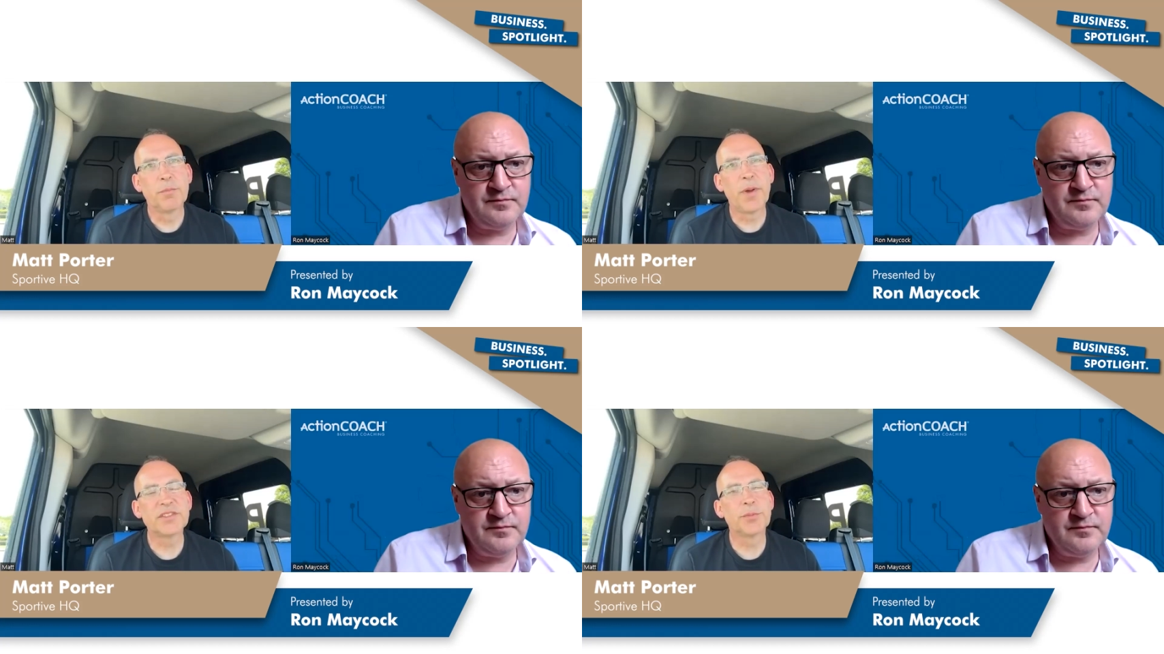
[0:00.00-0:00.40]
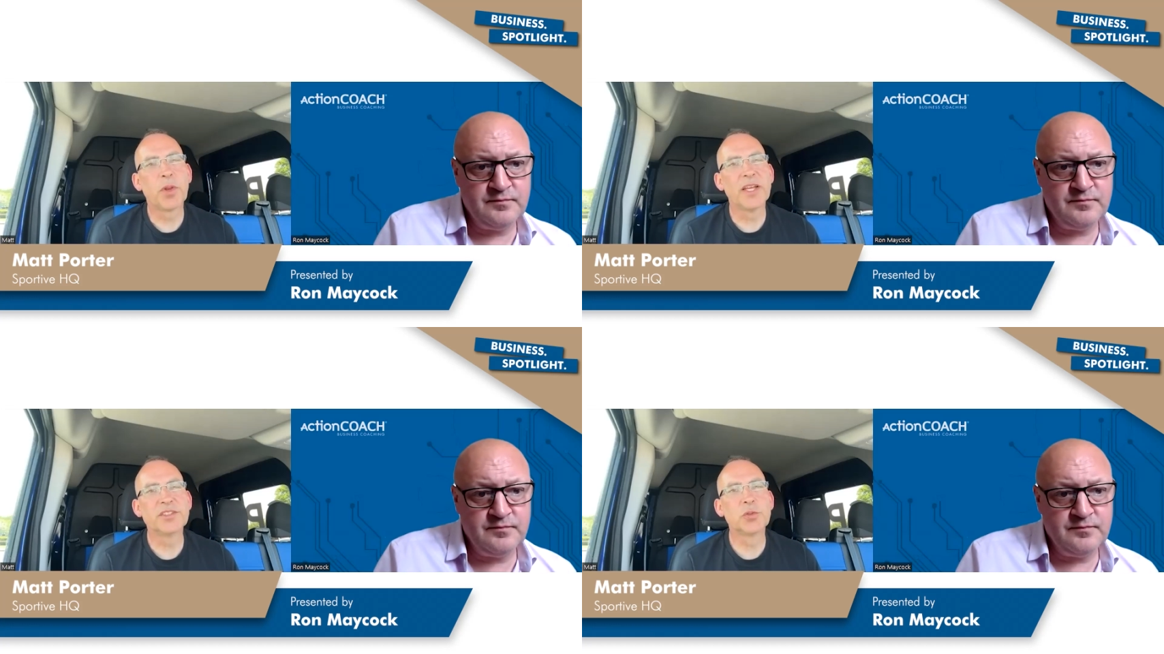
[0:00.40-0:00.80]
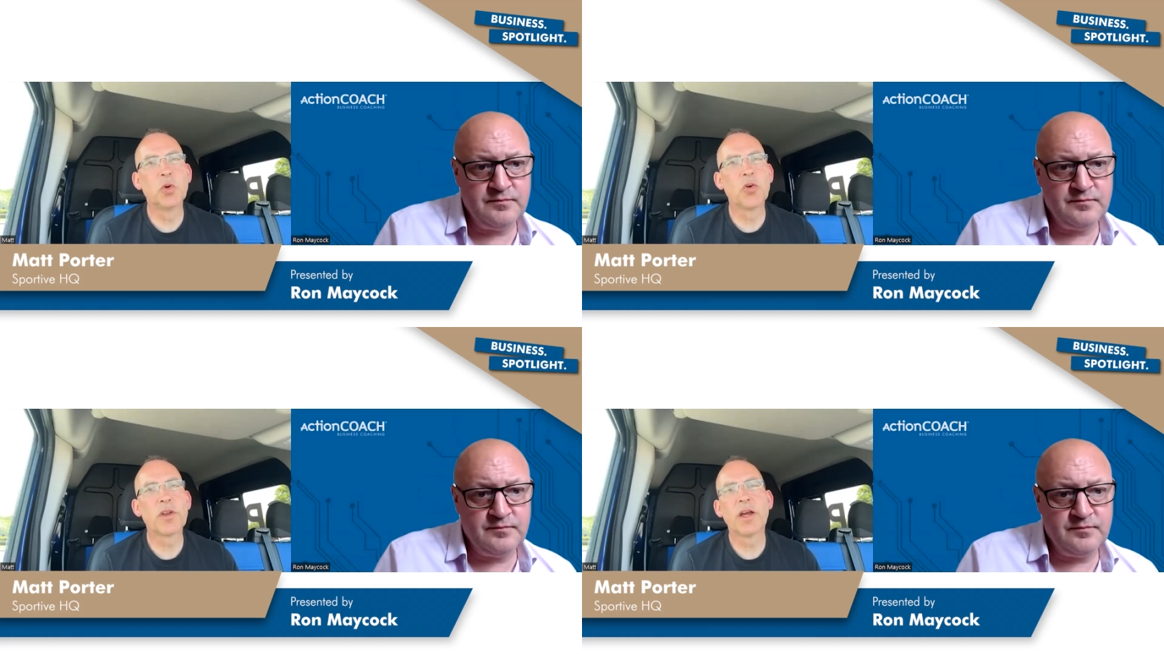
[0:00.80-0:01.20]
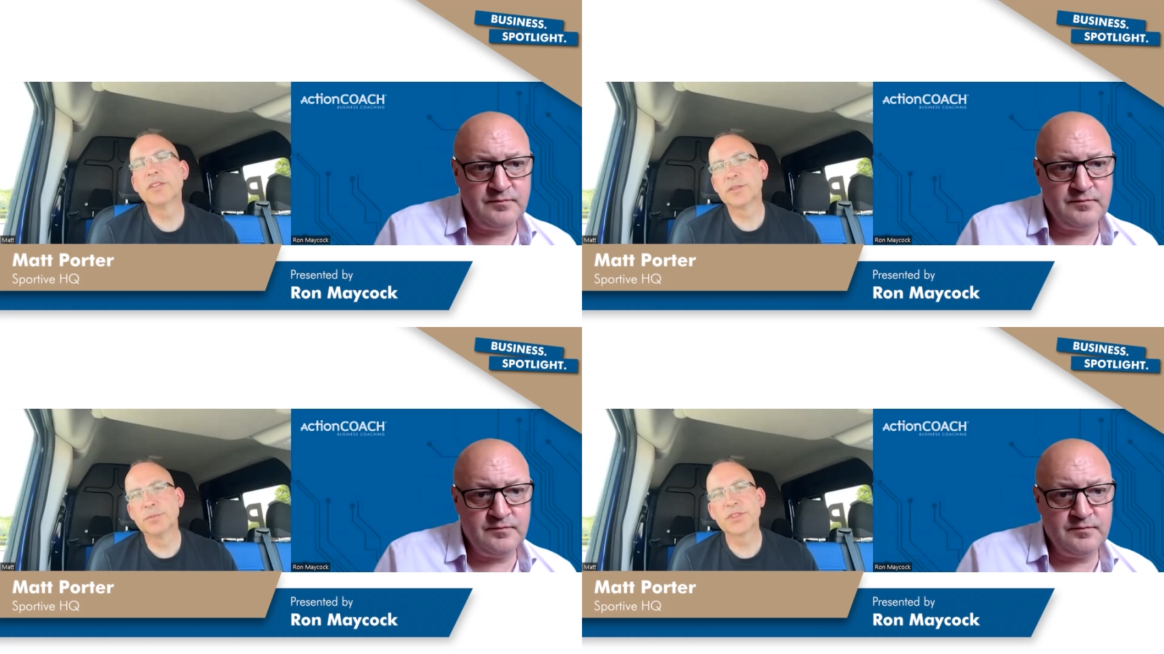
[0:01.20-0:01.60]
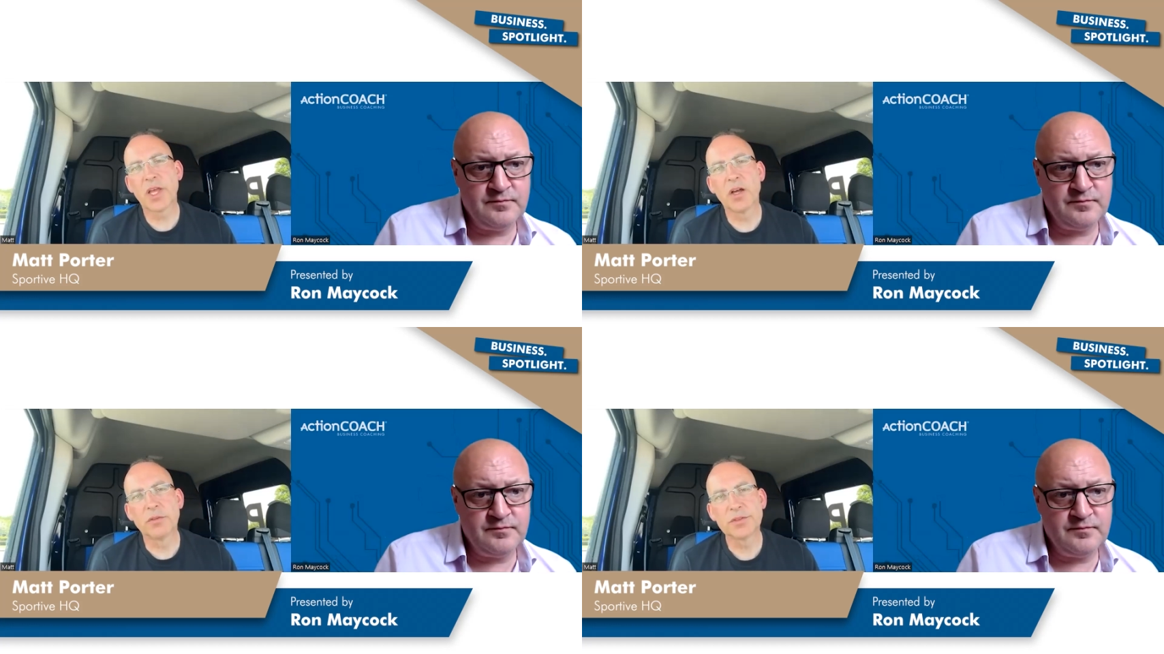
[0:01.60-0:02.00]
Speaker 1: better placed to organise
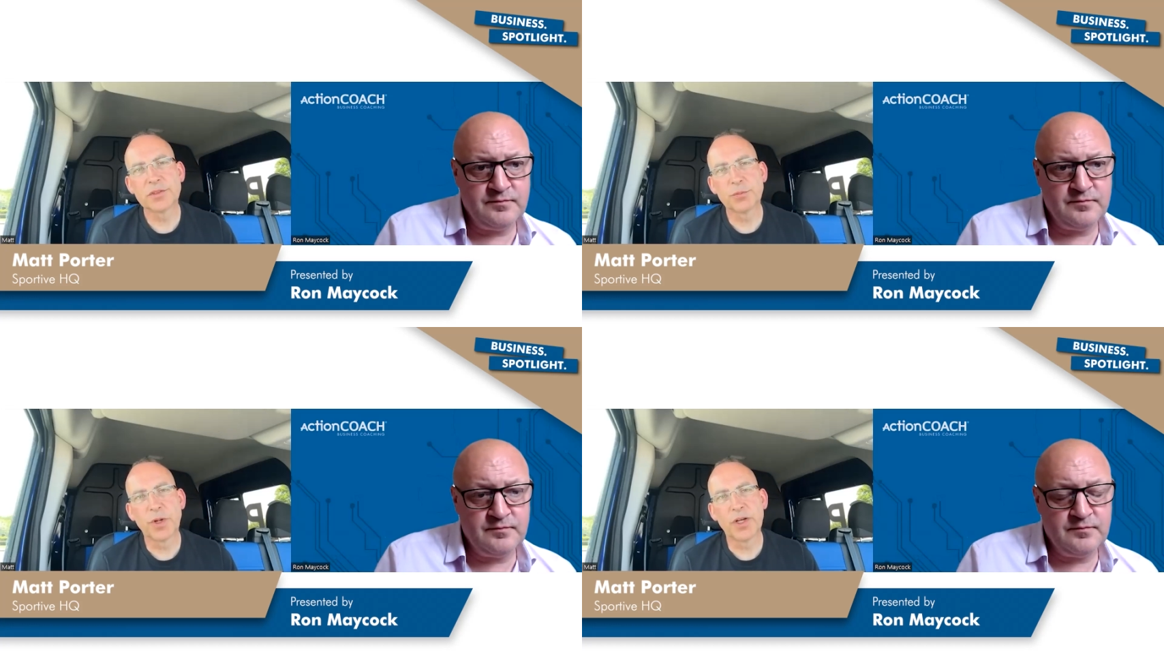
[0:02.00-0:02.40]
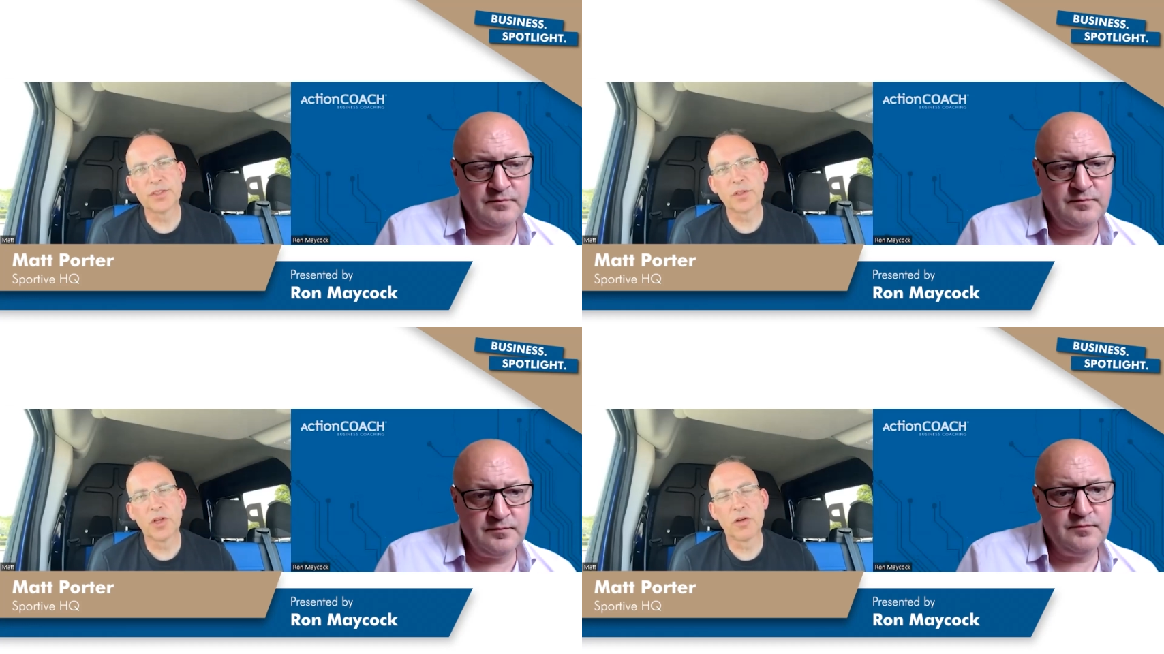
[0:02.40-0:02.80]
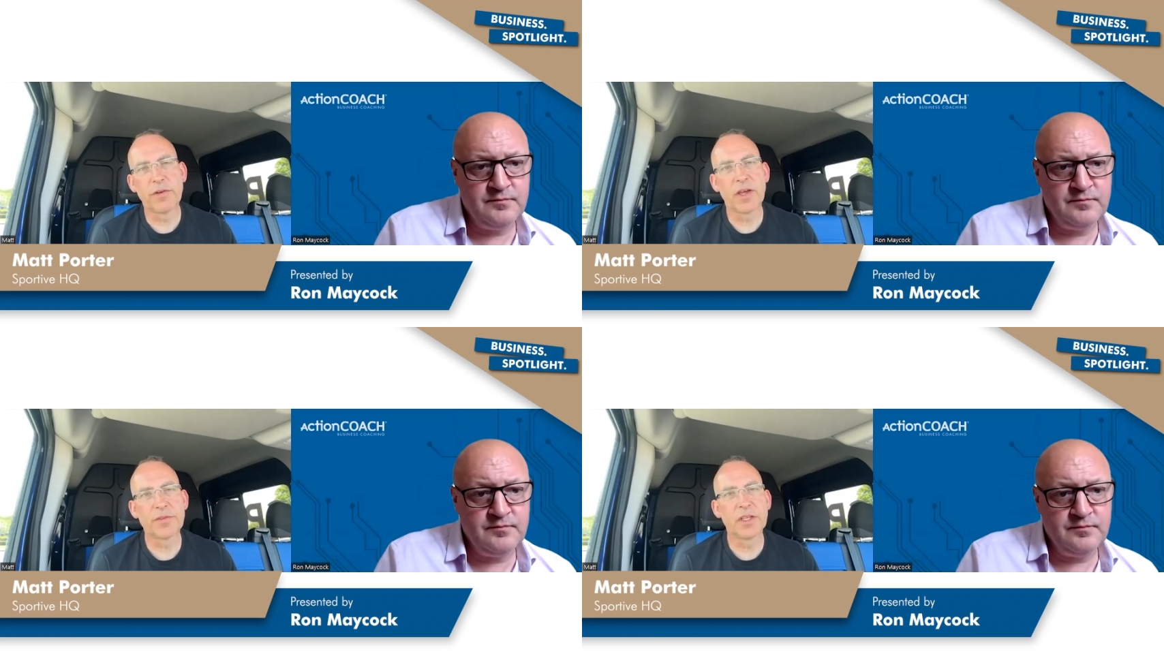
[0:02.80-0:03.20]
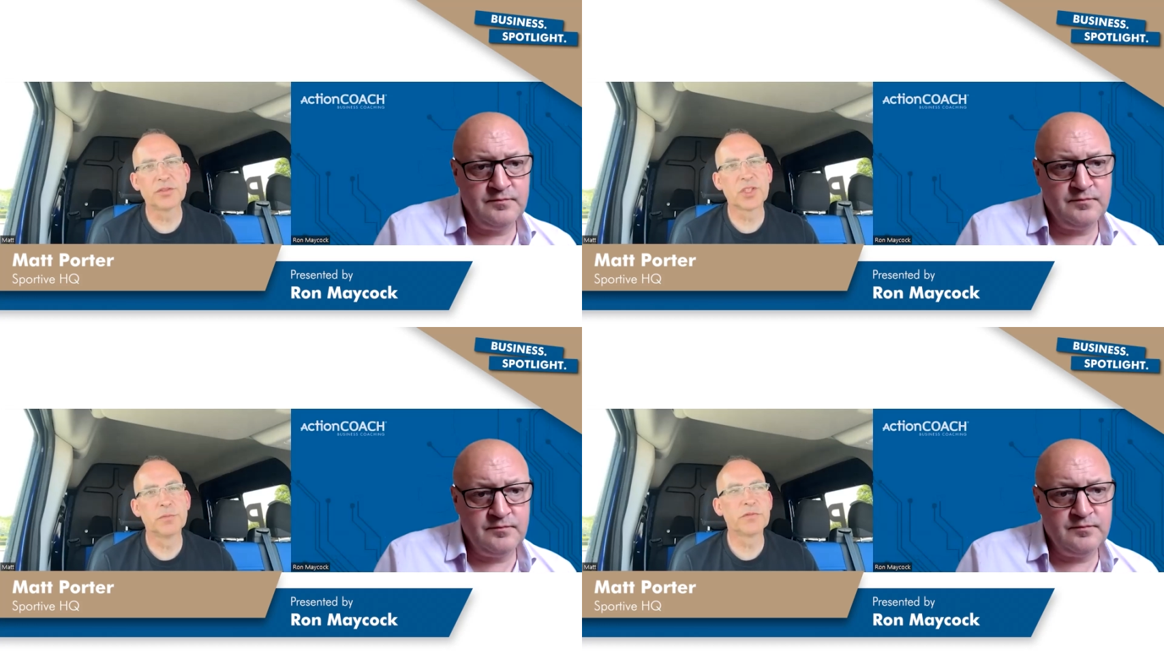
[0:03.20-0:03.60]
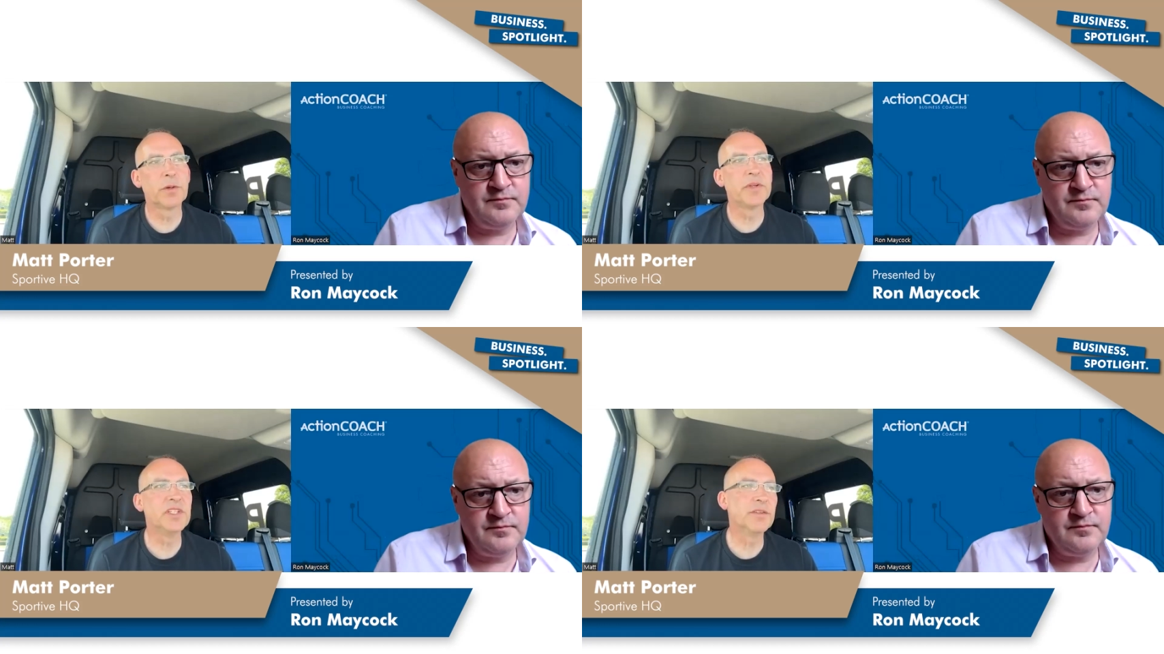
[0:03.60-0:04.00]
themselves, whereas a lot of our things come
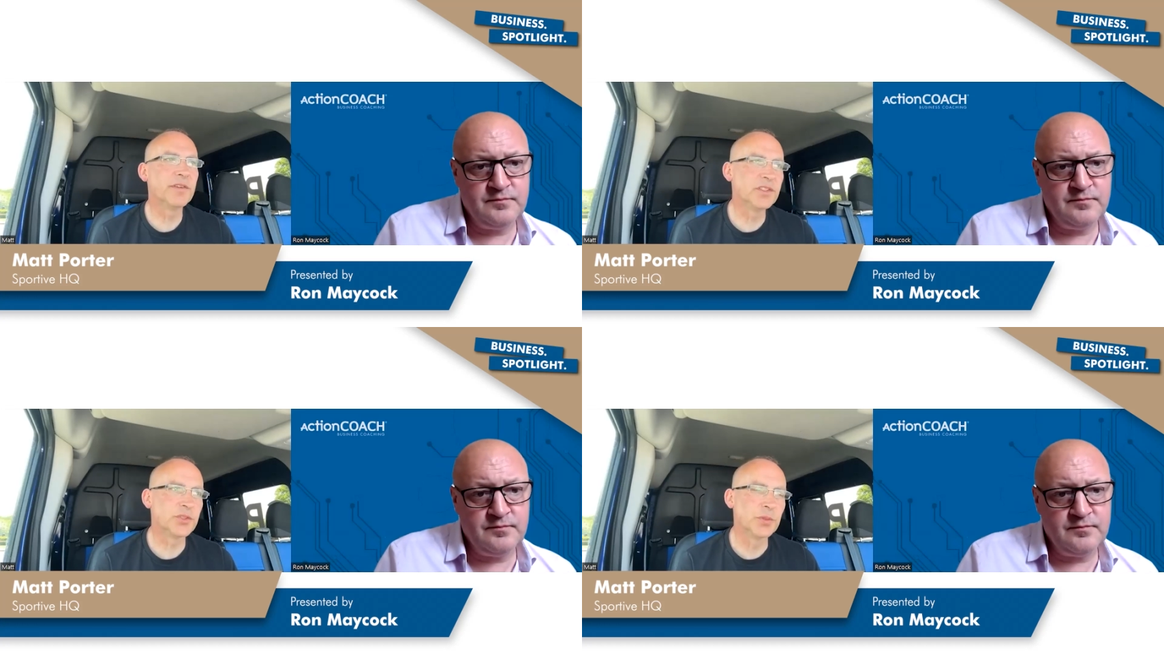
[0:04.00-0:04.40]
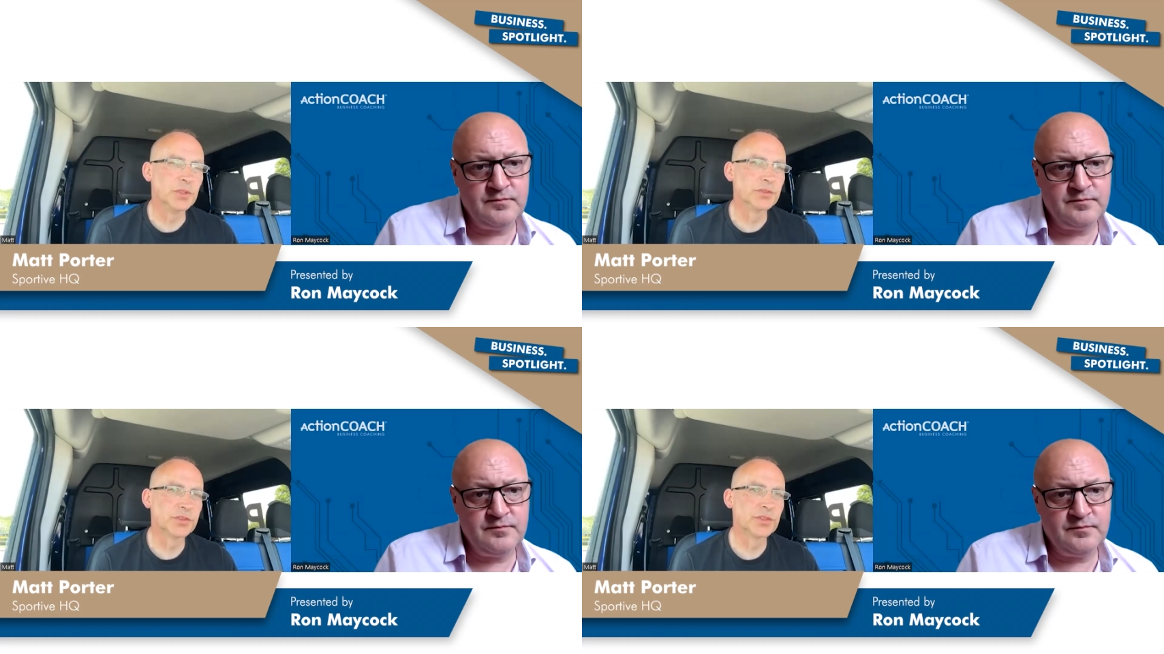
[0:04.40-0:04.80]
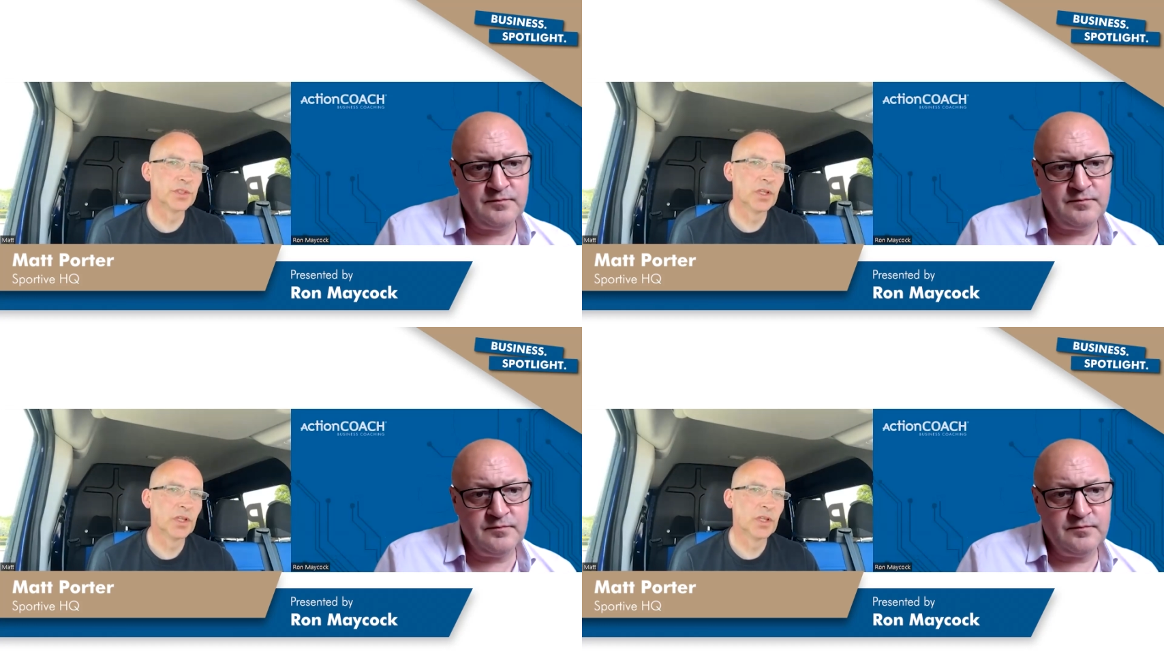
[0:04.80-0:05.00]
from individuals.